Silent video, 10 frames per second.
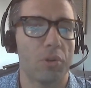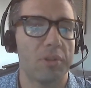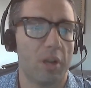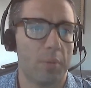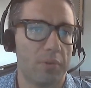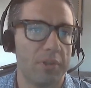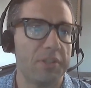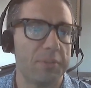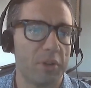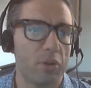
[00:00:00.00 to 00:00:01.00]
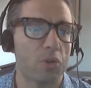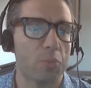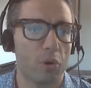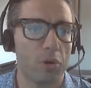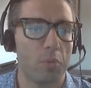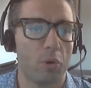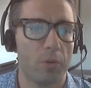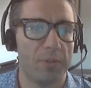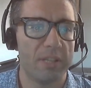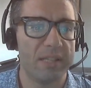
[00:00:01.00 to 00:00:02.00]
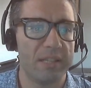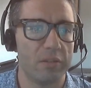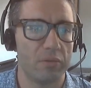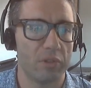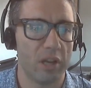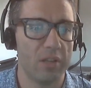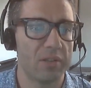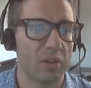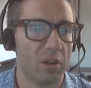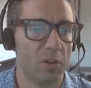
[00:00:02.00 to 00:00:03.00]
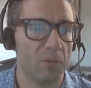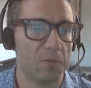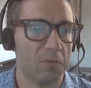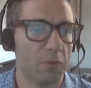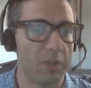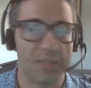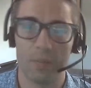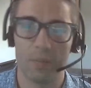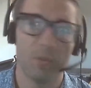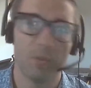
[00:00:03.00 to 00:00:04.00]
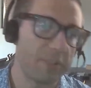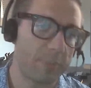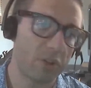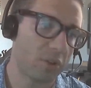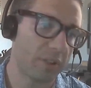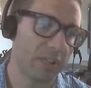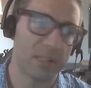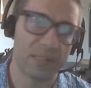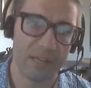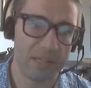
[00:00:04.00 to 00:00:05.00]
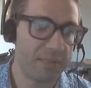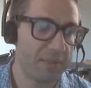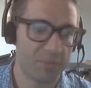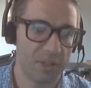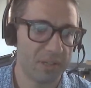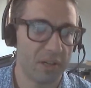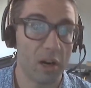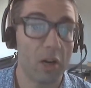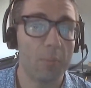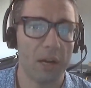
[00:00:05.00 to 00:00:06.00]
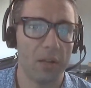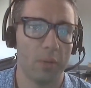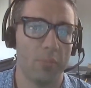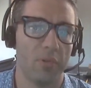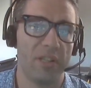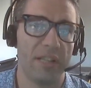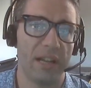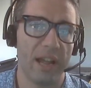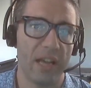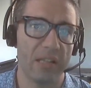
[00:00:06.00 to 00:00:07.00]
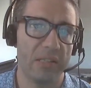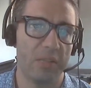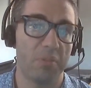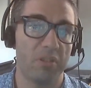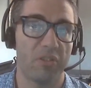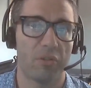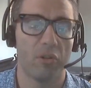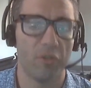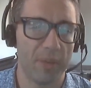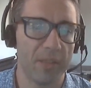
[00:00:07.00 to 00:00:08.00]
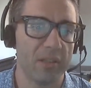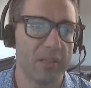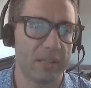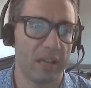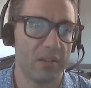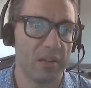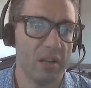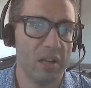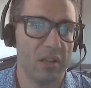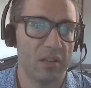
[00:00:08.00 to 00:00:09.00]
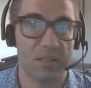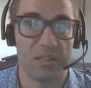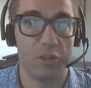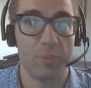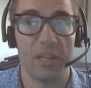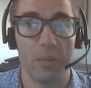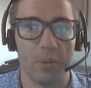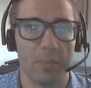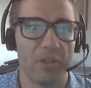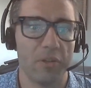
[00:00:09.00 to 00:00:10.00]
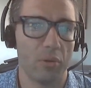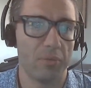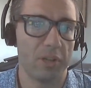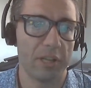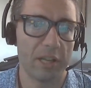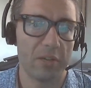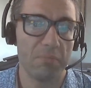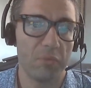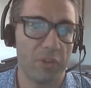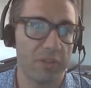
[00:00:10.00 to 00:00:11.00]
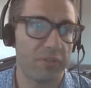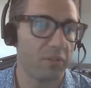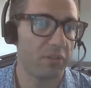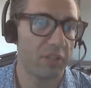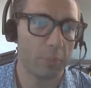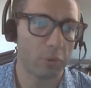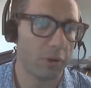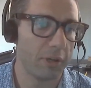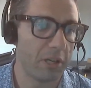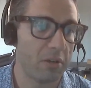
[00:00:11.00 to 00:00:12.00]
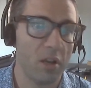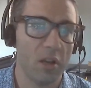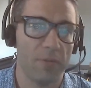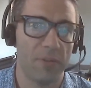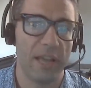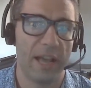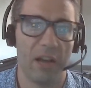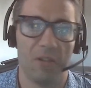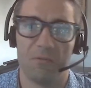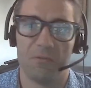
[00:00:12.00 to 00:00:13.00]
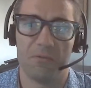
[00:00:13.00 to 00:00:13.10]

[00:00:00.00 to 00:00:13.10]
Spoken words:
libraries, because more and more we see the rise of, for example, with spatial data science, there's an ArcPy library that has a plethora of methods that doesn't need to be implemented over again. With deep learning, we have